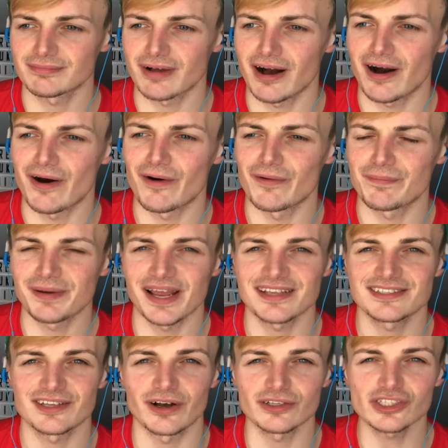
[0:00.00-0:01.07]
Oh,
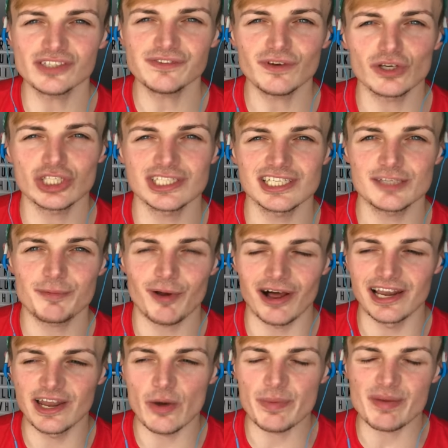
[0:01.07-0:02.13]
bless her. I just feel like she's put a
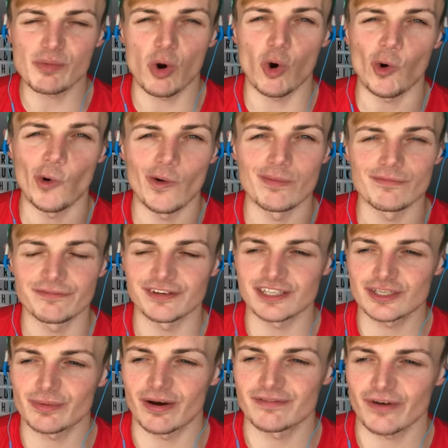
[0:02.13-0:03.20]
little bit more oomph
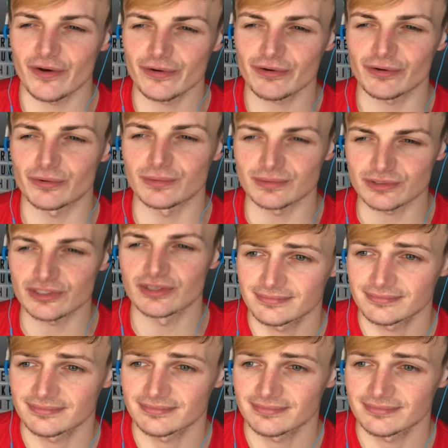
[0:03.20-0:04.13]
into her vocals.